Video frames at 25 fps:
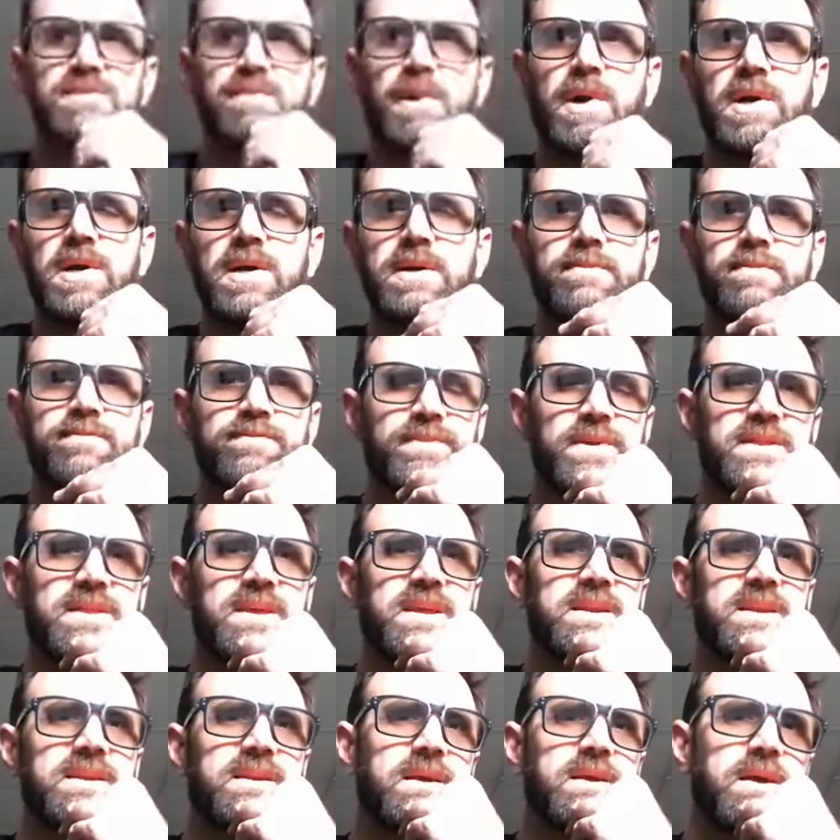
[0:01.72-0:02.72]
part and
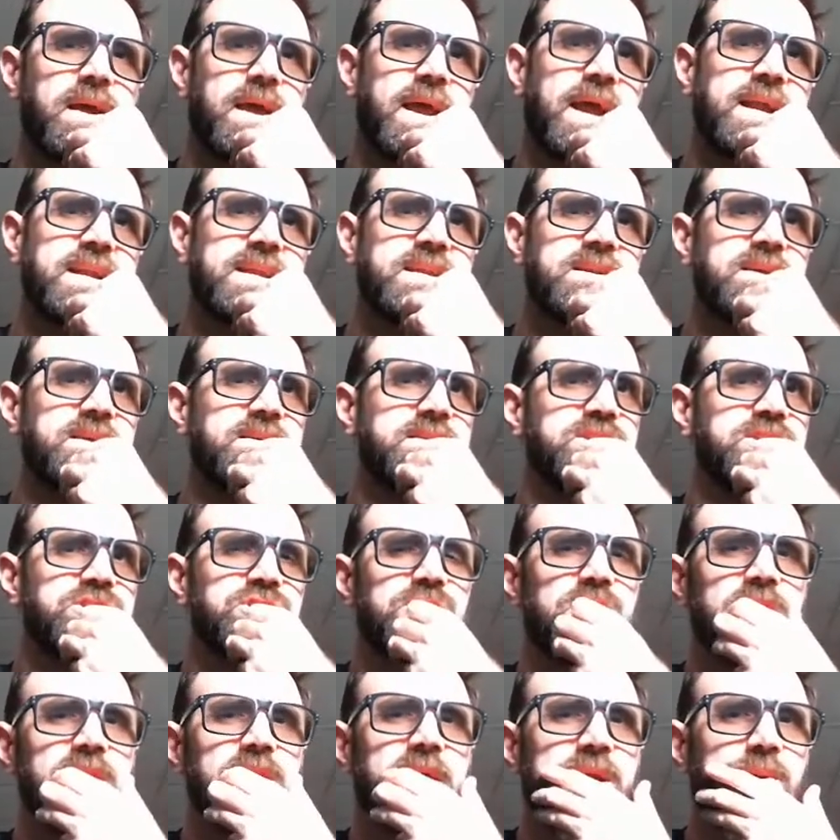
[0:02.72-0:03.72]
then adding
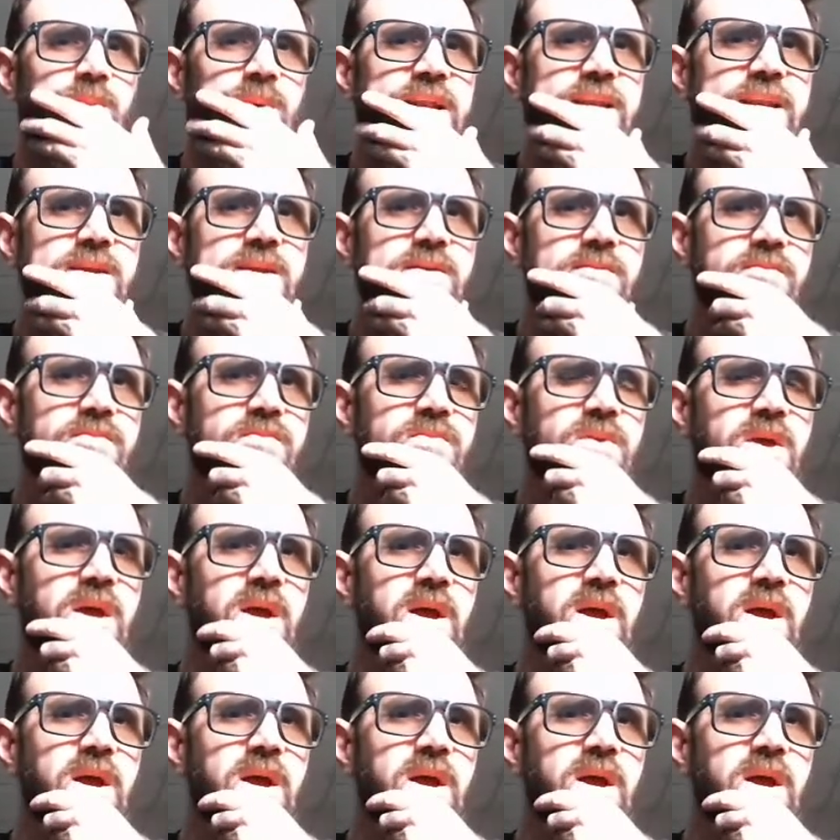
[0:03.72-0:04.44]
additional lightweighting.